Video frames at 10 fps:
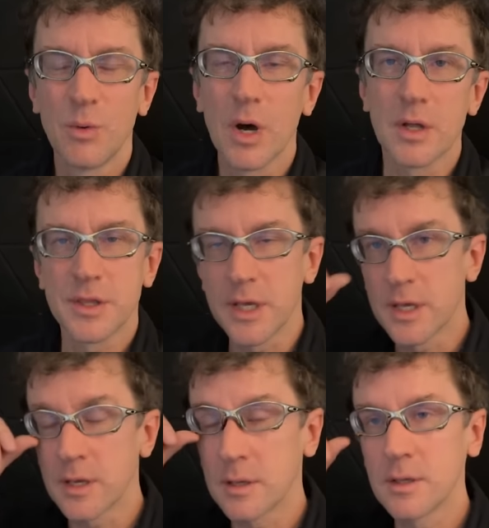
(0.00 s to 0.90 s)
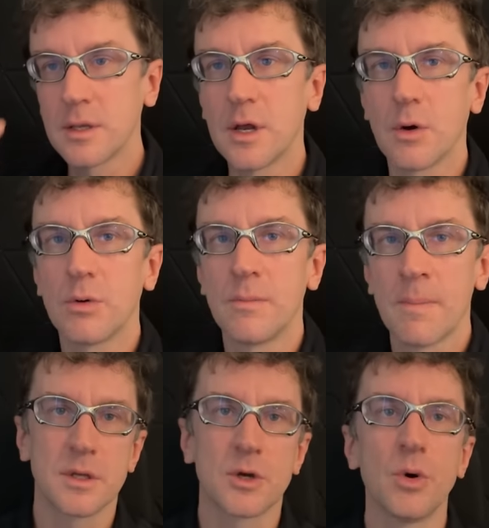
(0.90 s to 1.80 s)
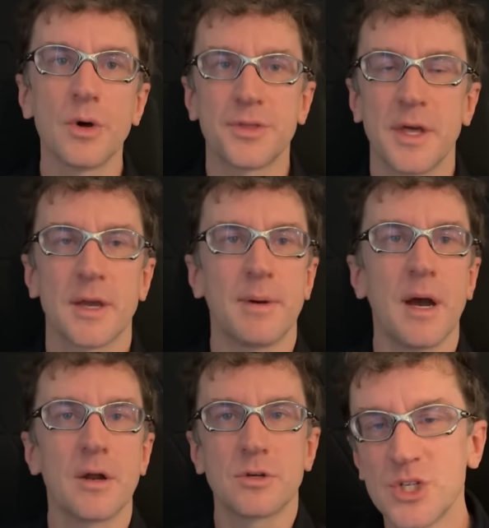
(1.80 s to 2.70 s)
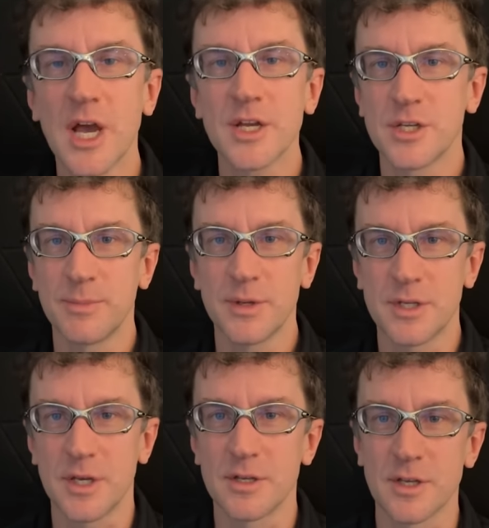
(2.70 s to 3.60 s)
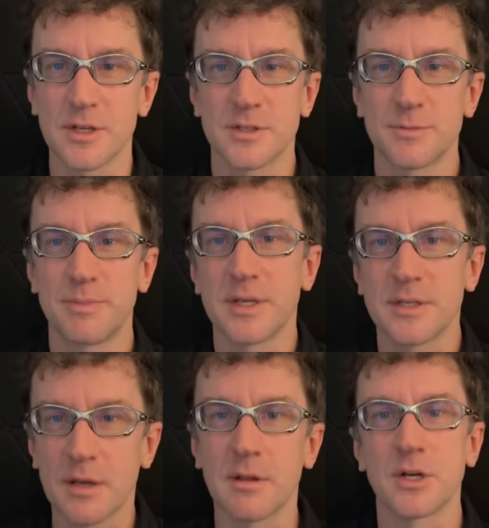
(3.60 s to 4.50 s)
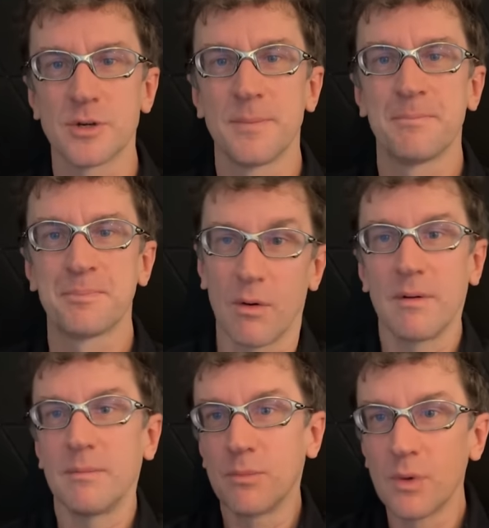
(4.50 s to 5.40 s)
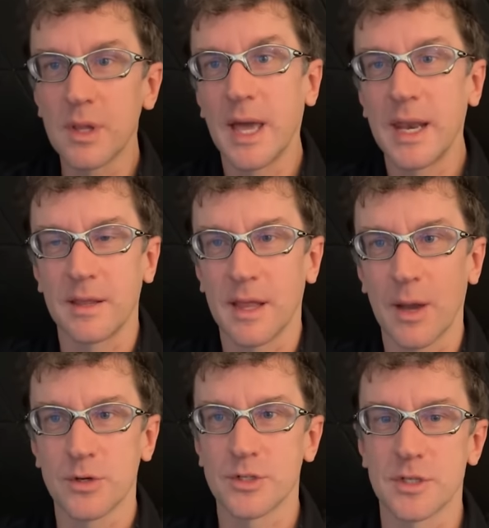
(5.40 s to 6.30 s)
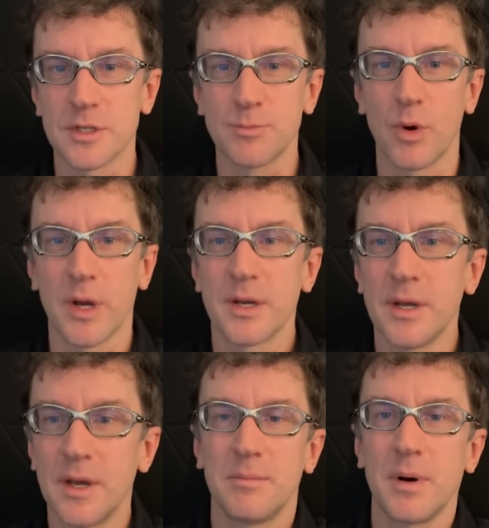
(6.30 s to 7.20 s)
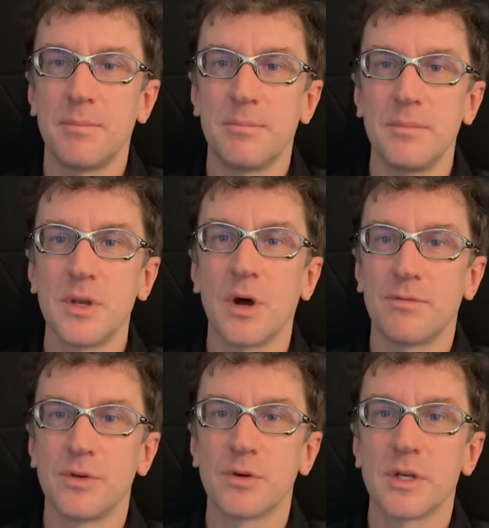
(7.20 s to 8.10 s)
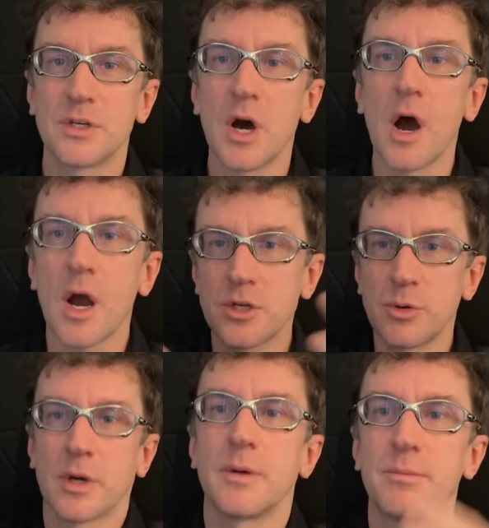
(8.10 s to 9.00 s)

Well, I think, you know, the cool thing about ChatGPT is it speaks English, or really any language at this point. But, you know, if you can talk to a